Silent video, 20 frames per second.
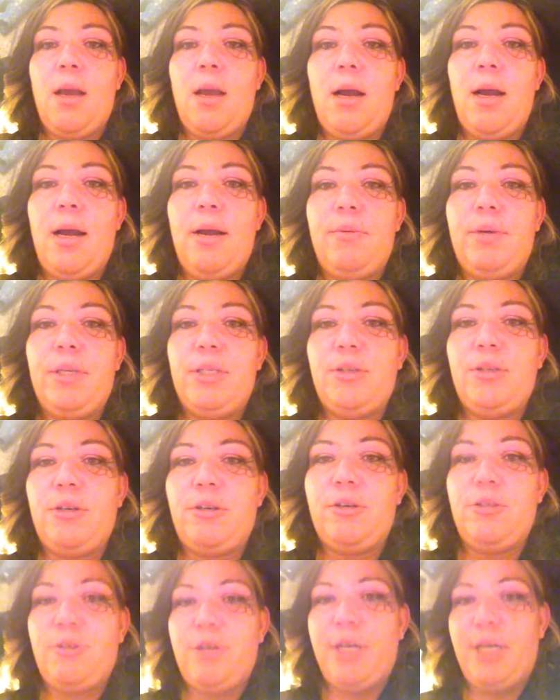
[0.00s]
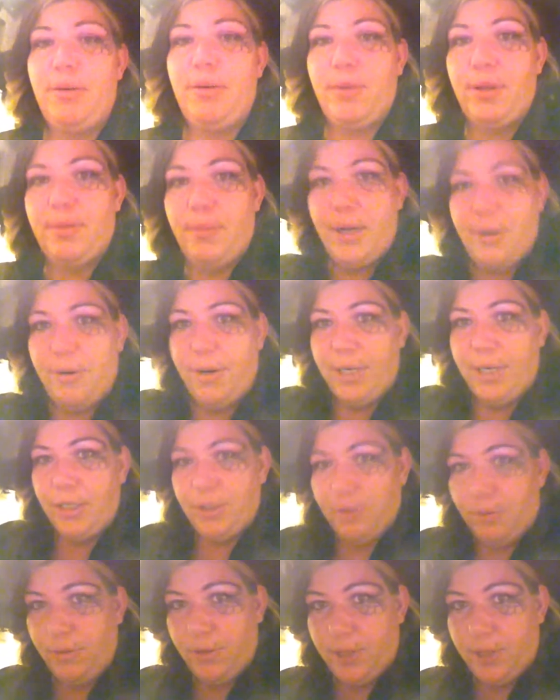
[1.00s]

I went trick-or-treating with my grandchildren